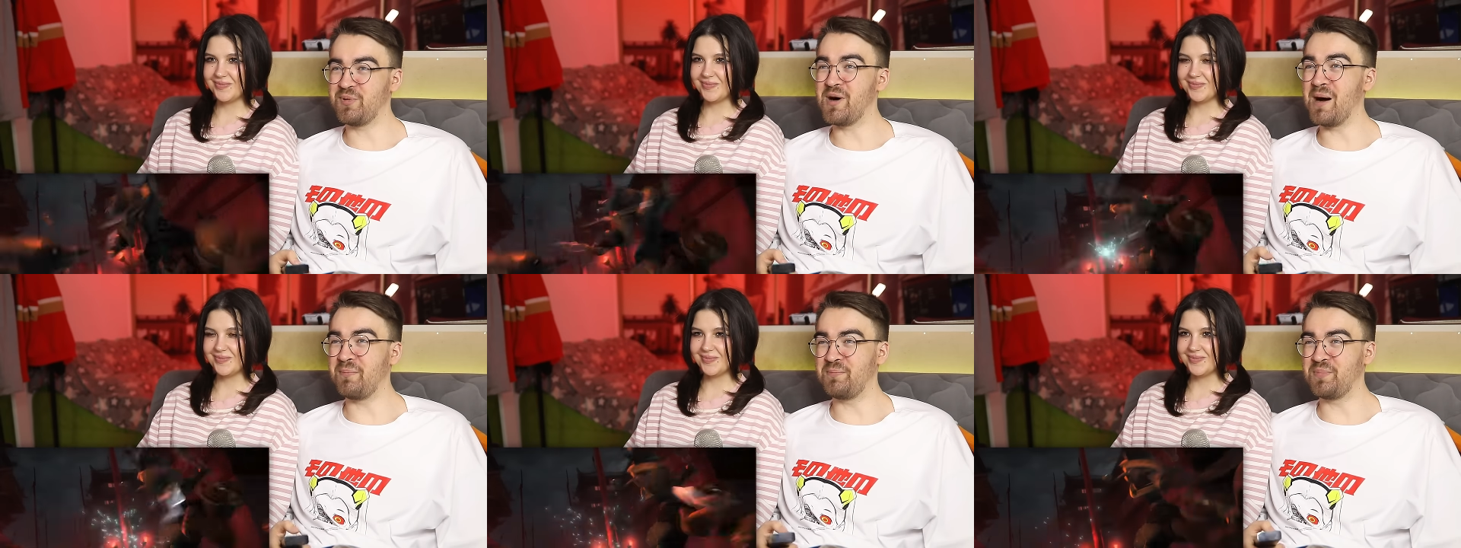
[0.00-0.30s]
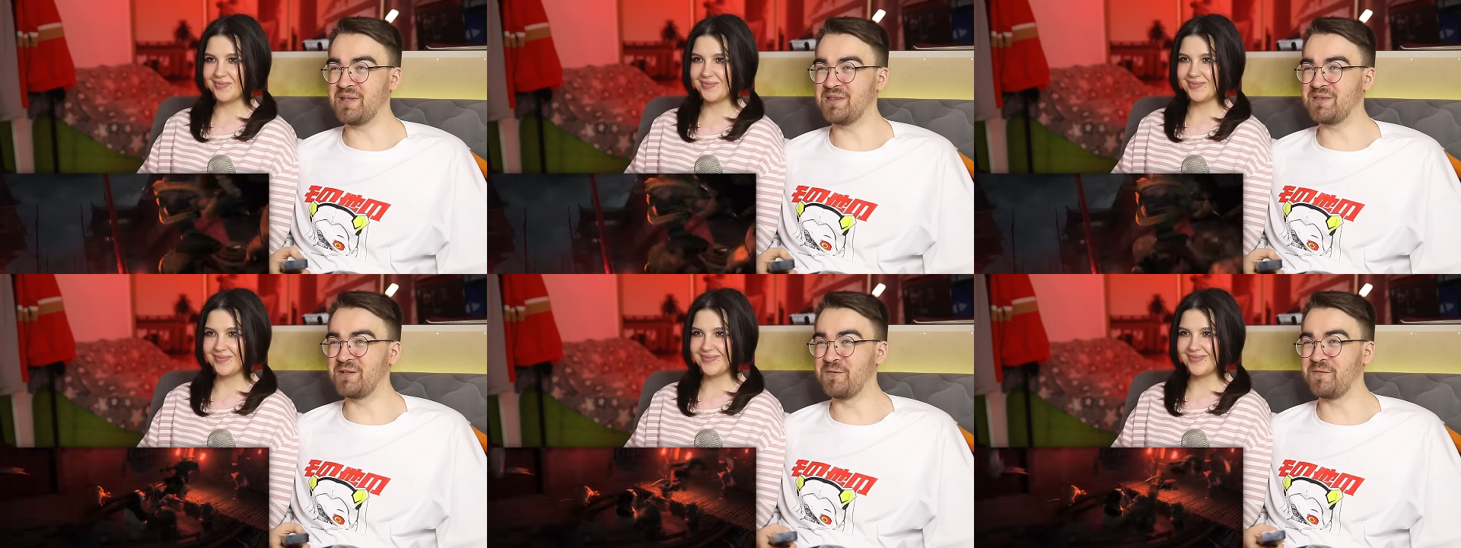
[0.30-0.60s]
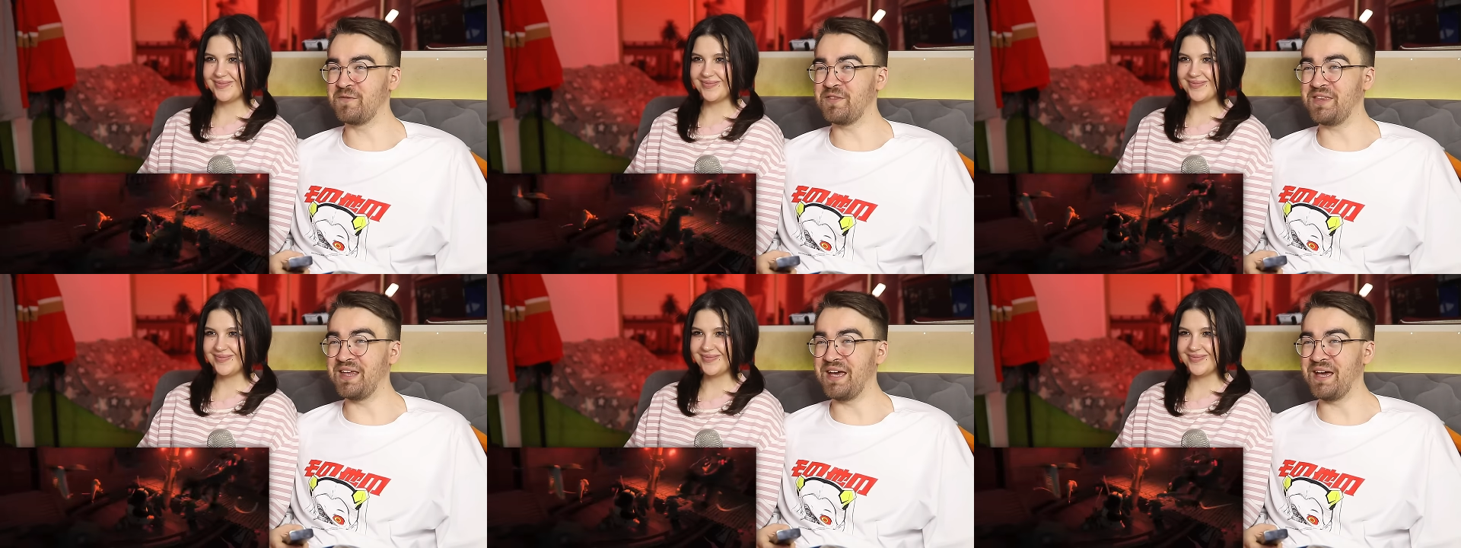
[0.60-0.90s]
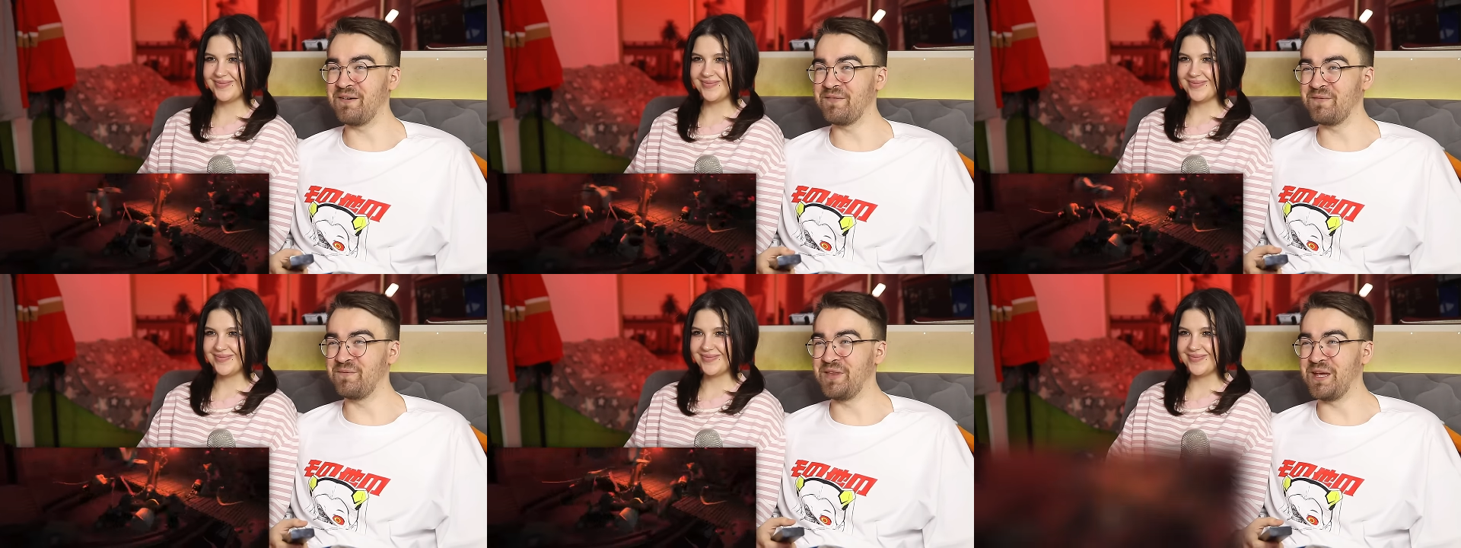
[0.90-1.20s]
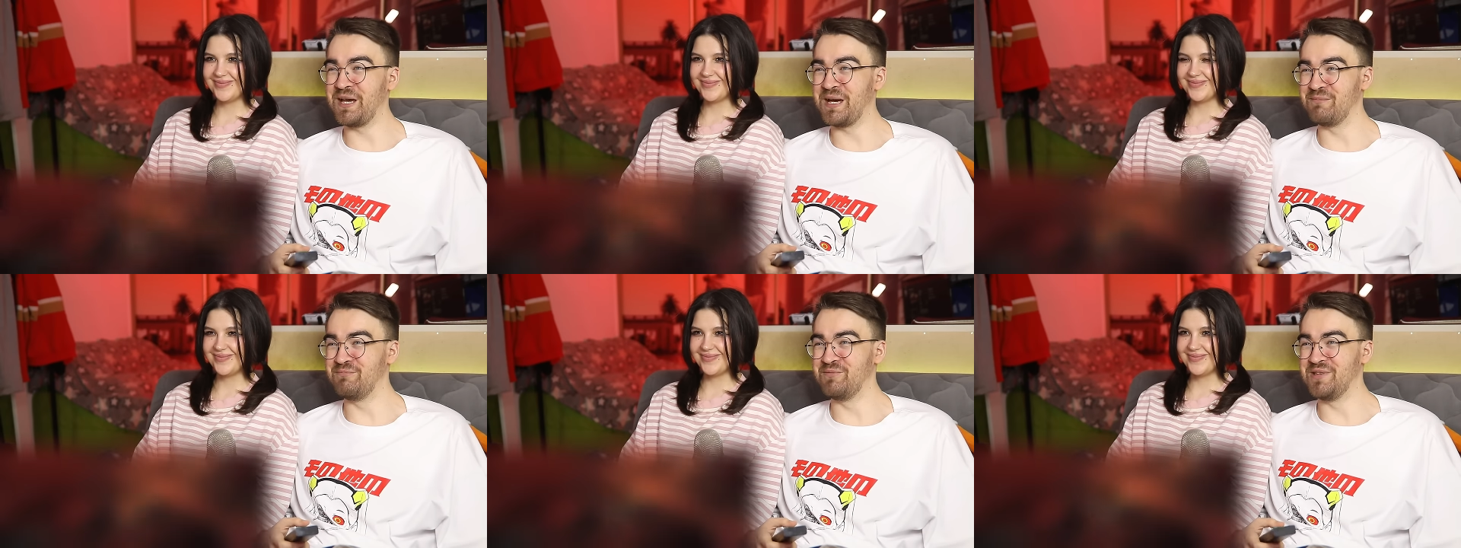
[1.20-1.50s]
Speaker 1: Puppet of Death?
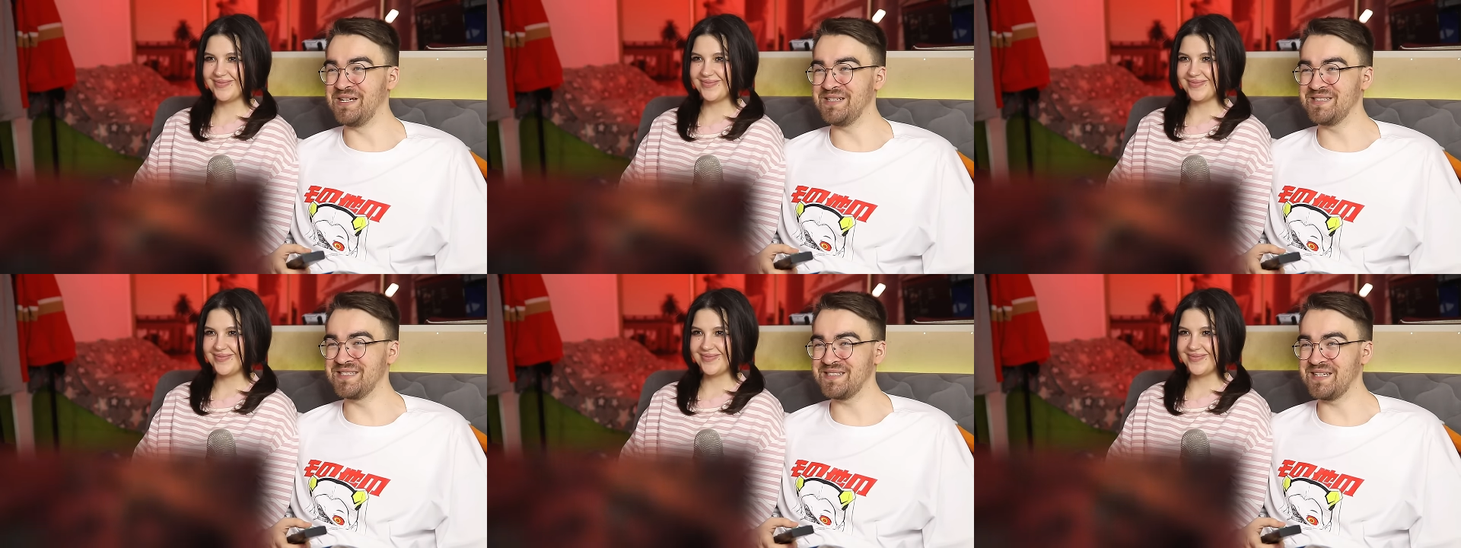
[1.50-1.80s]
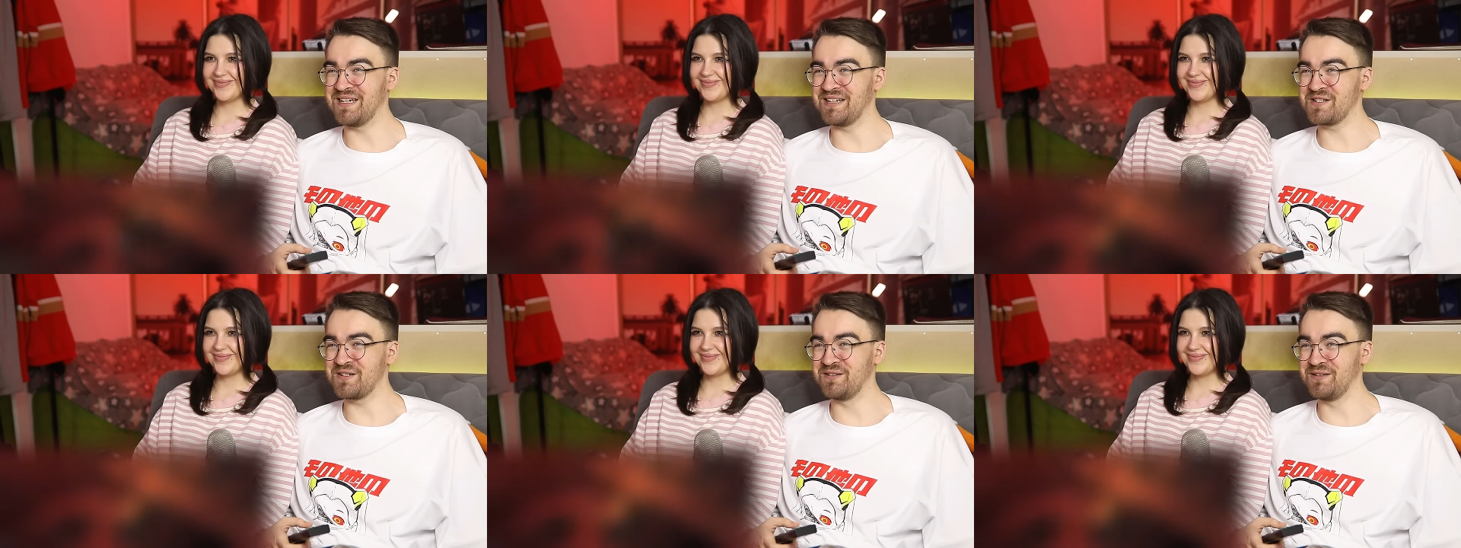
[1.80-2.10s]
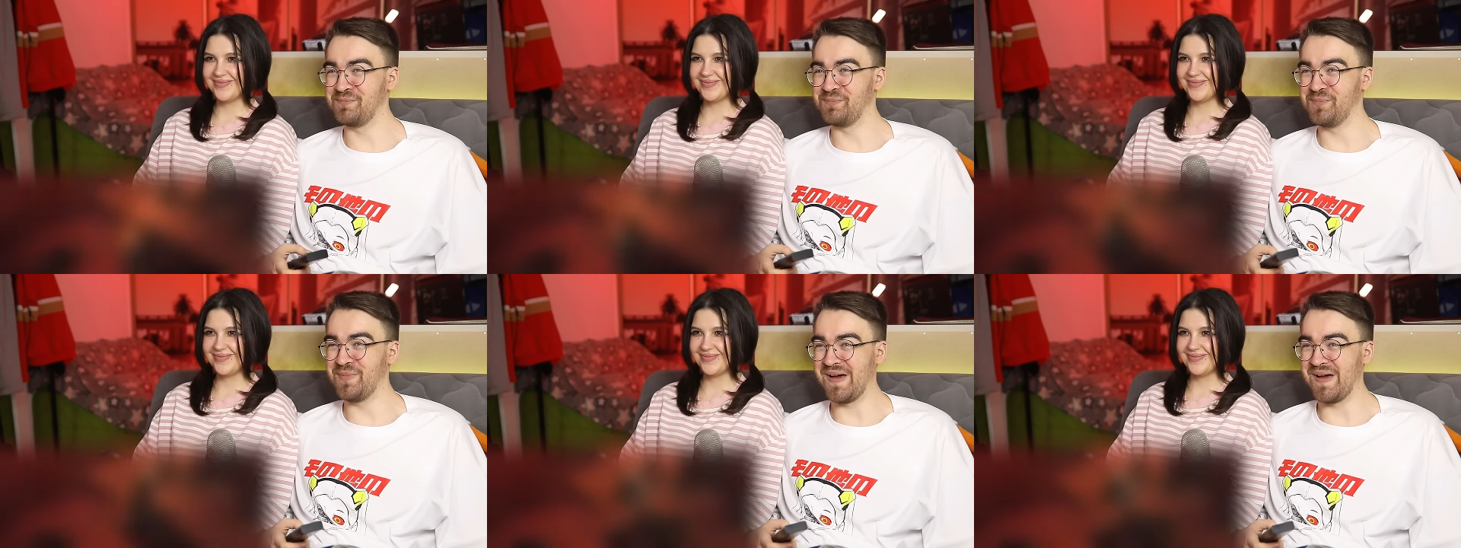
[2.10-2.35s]
Damn, that's actually